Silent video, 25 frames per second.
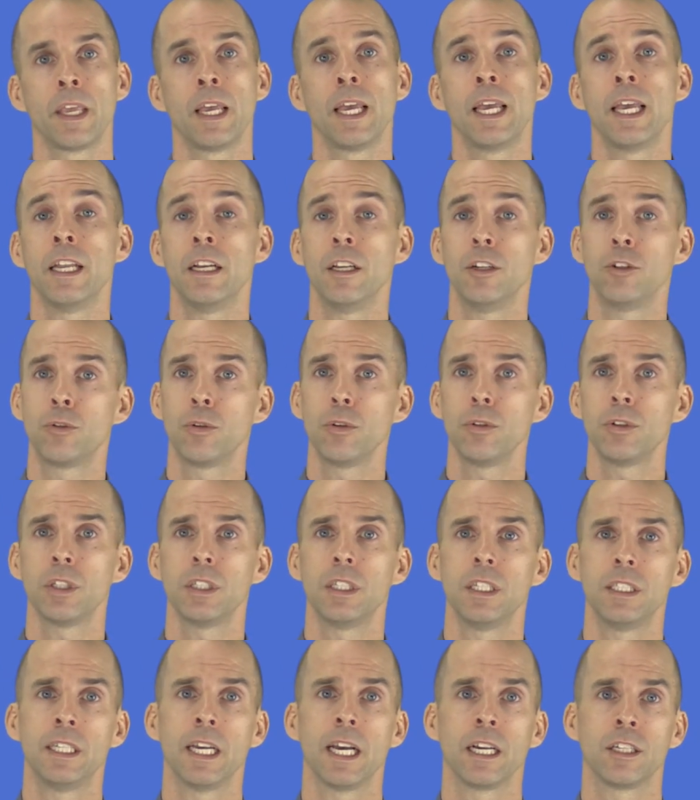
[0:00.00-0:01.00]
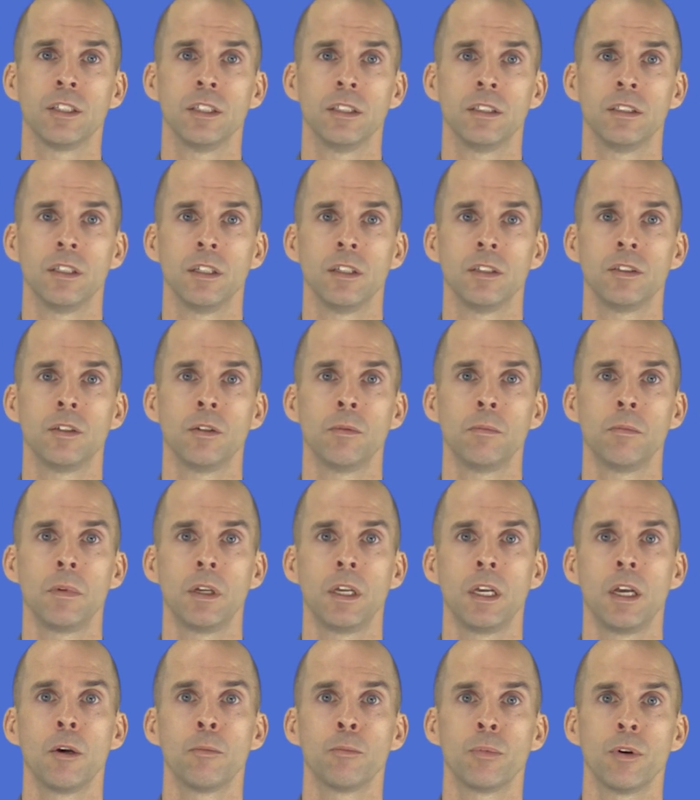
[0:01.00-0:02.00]
An intrusion detection system
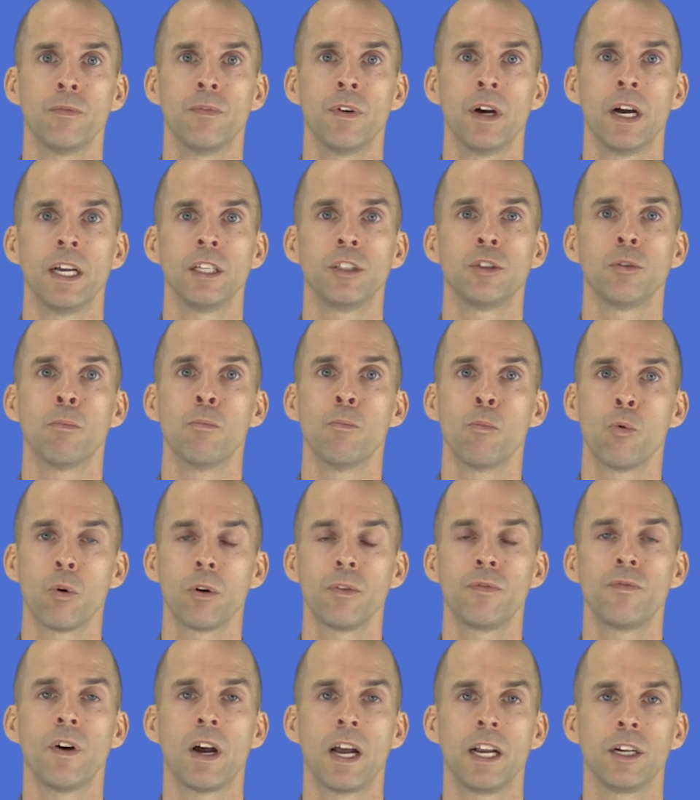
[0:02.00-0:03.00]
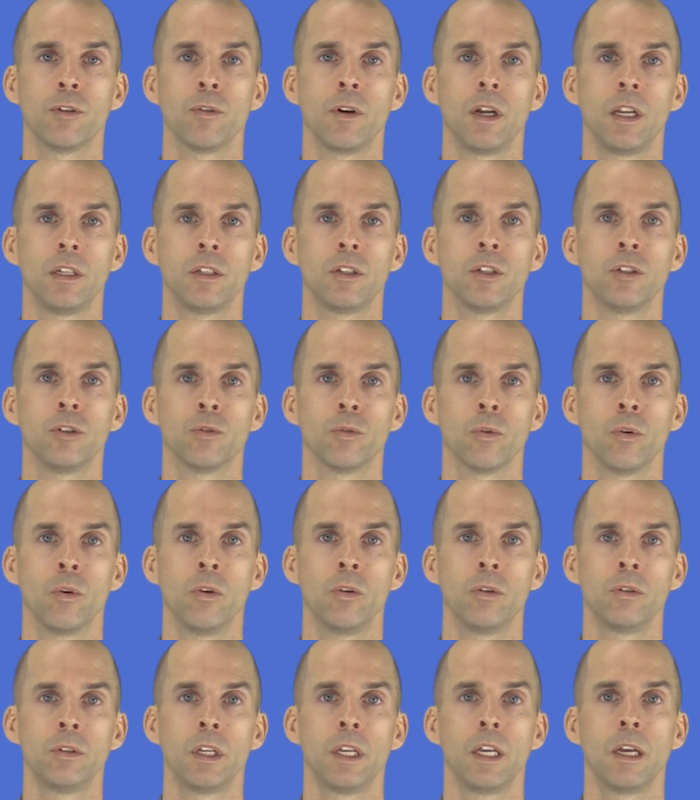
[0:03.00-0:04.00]
provides more fine-grained
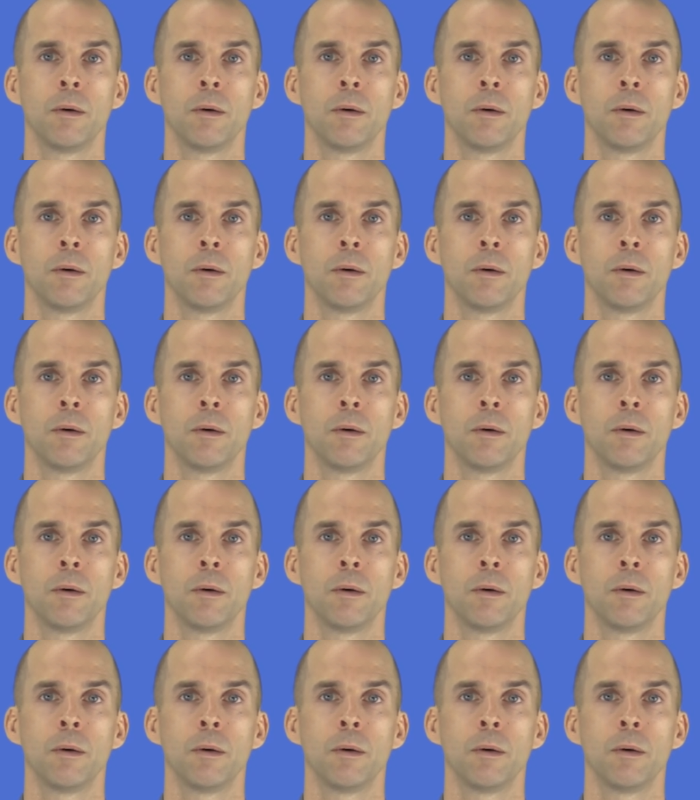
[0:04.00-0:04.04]
control